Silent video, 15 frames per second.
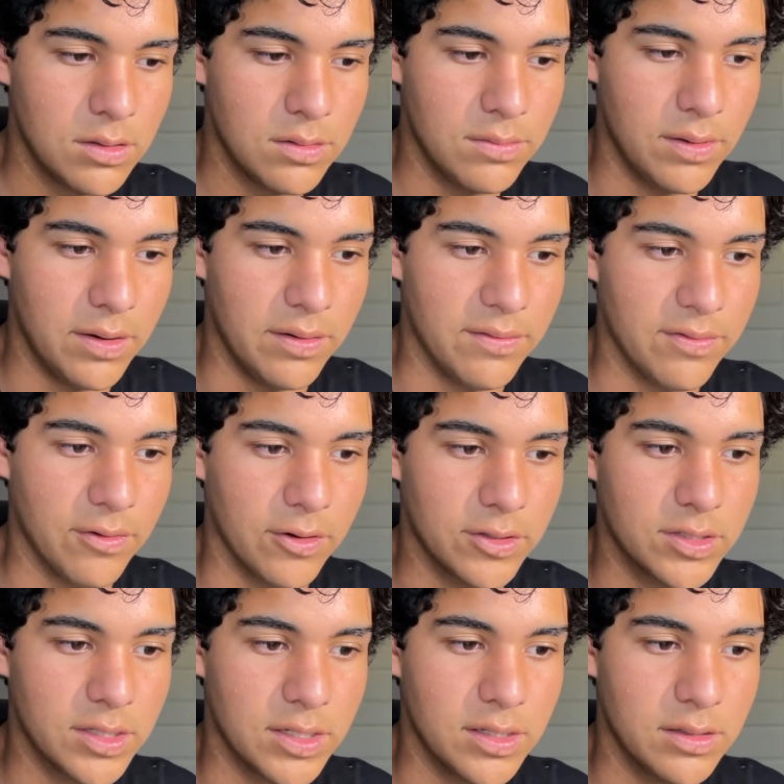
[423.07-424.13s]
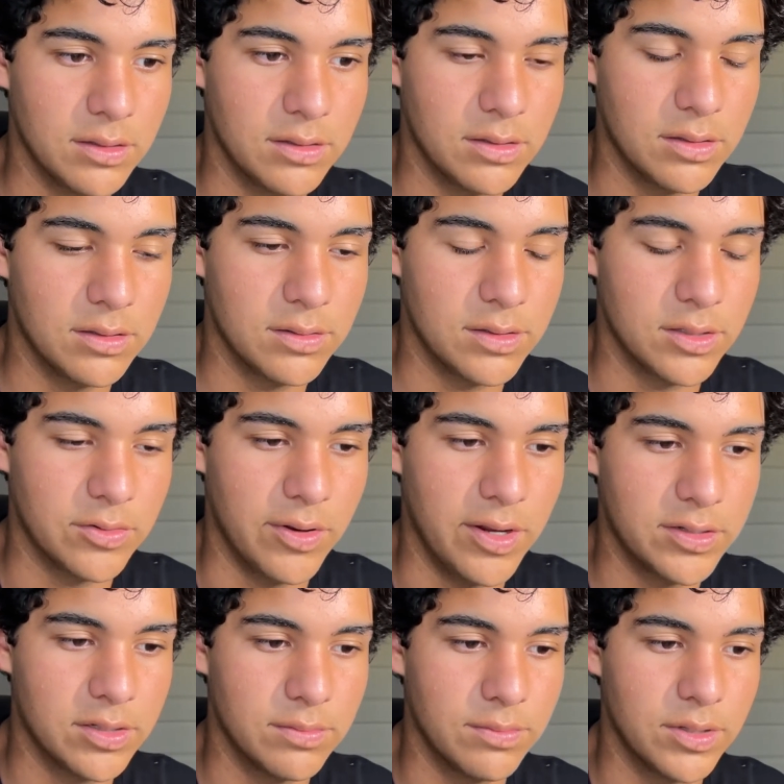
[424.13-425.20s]
Very unfortunate
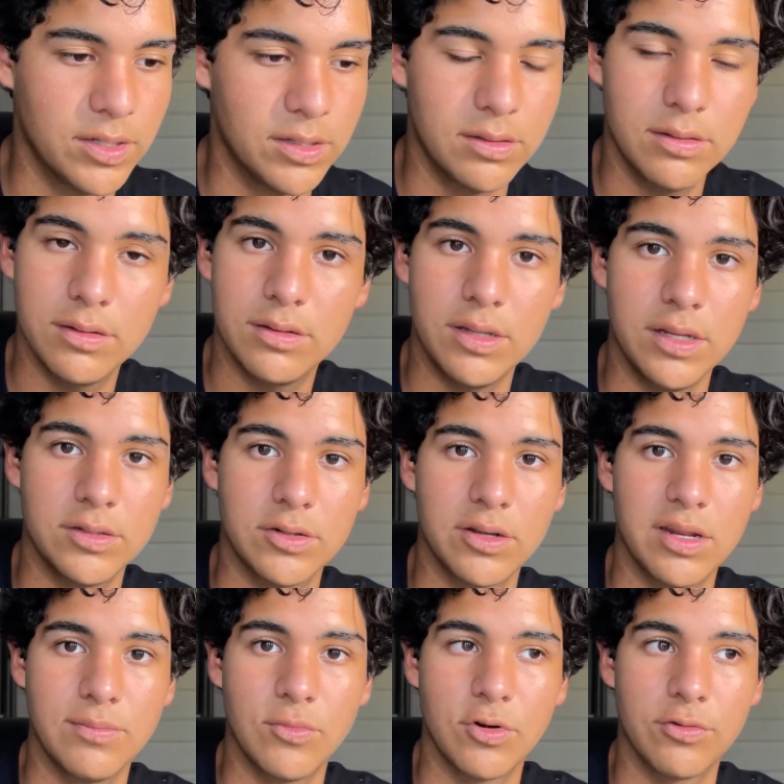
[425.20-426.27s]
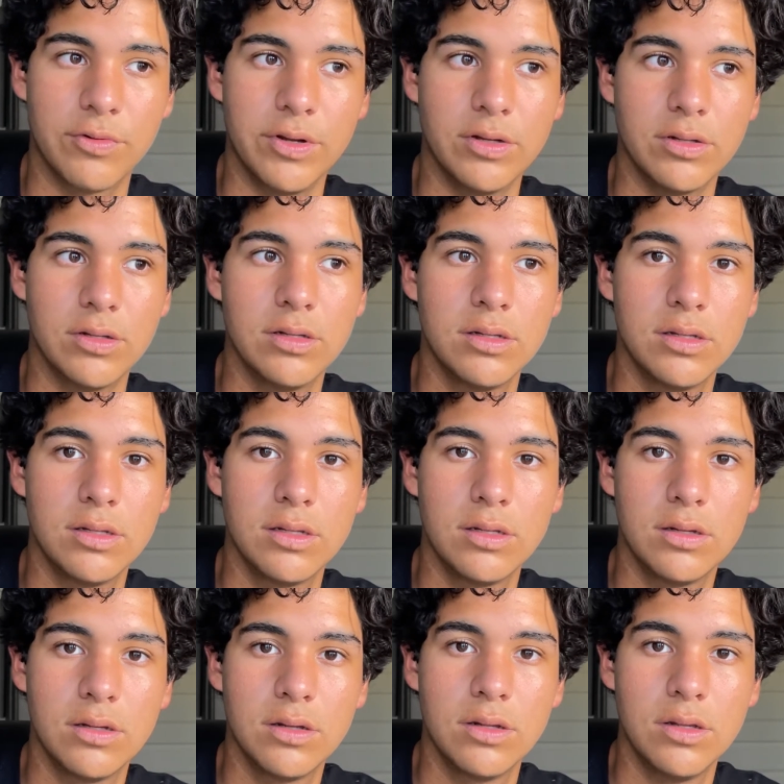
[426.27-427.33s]
situation, but things are getting more real
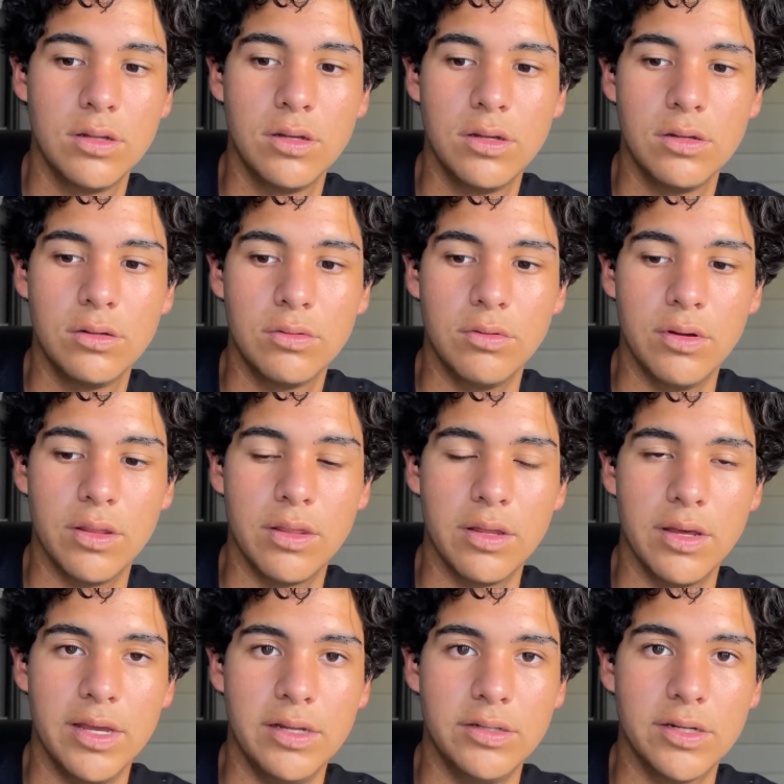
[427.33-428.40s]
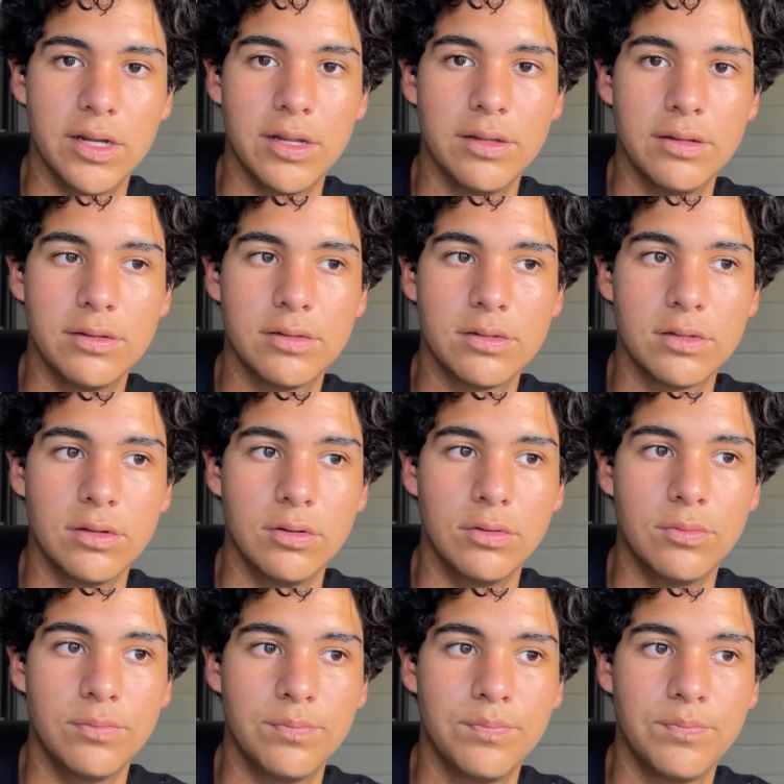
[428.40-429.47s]
with the AJATT, so
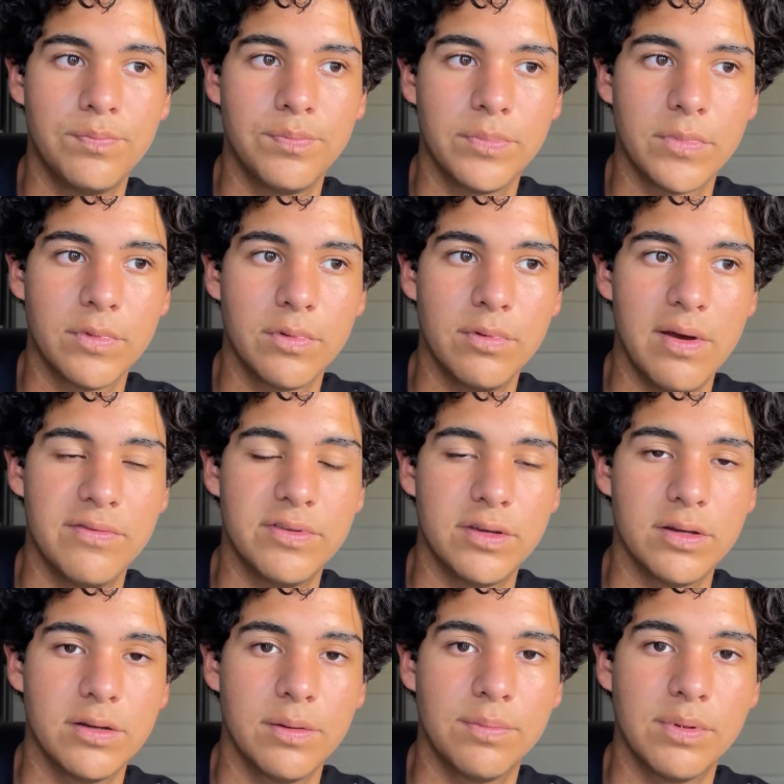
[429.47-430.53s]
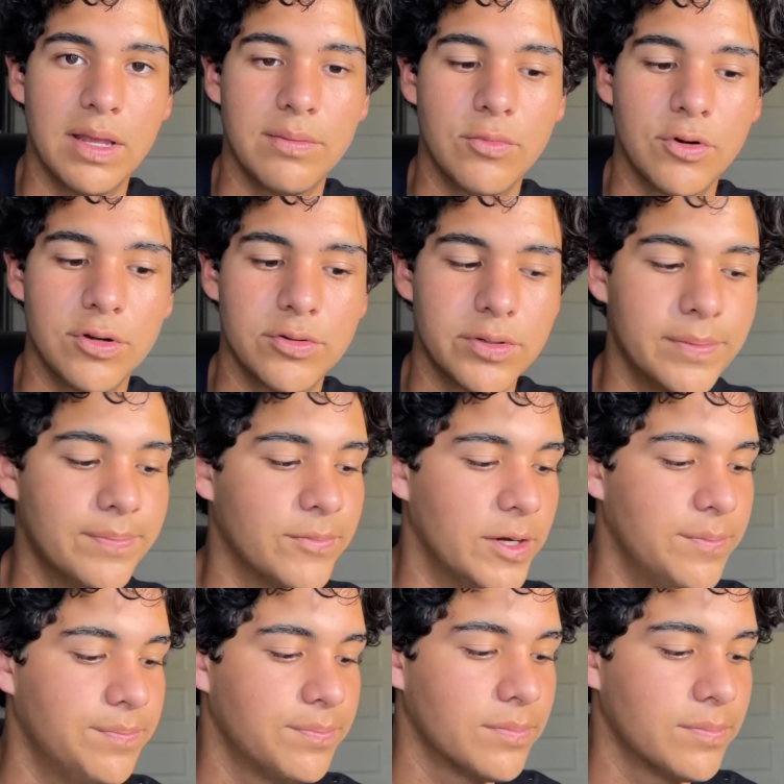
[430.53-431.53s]
we have to apply more to it, right?